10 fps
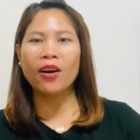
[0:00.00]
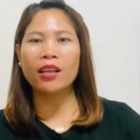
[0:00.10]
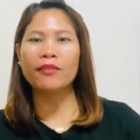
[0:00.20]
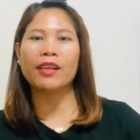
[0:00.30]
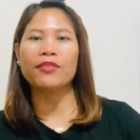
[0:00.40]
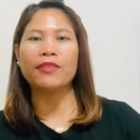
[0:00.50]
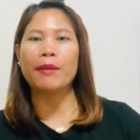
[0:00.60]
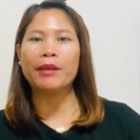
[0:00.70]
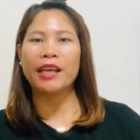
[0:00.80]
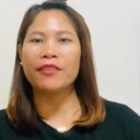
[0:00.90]
all of our
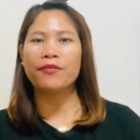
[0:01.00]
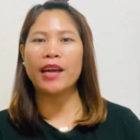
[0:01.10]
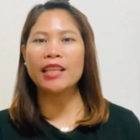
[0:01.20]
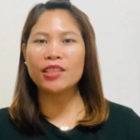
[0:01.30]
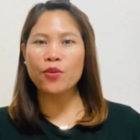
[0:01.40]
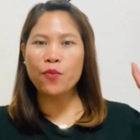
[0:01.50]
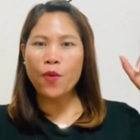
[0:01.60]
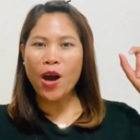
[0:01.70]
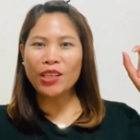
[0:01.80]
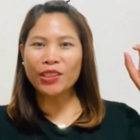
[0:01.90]
family and friends
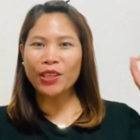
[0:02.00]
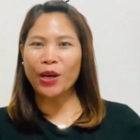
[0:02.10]
won't